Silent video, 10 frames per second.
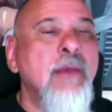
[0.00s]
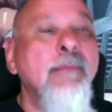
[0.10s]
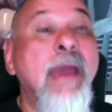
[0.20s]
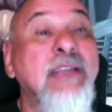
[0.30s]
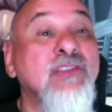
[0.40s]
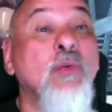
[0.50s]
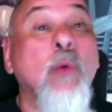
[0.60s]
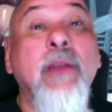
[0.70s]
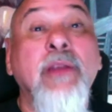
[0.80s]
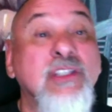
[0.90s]
mask
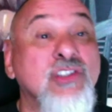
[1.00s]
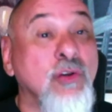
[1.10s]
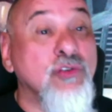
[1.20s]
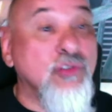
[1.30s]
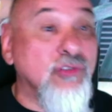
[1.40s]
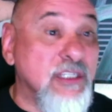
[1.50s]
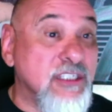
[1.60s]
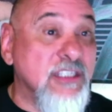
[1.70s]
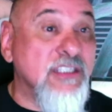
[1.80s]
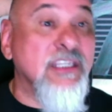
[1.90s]
wearing, social
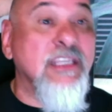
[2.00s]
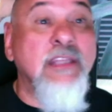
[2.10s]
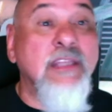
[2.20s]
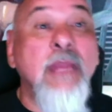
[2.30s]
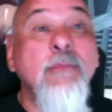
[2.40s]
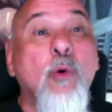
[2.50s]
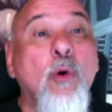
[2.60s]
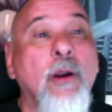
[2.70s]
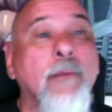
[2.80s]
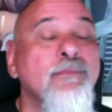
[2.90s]
distancing, and
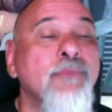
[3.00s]
more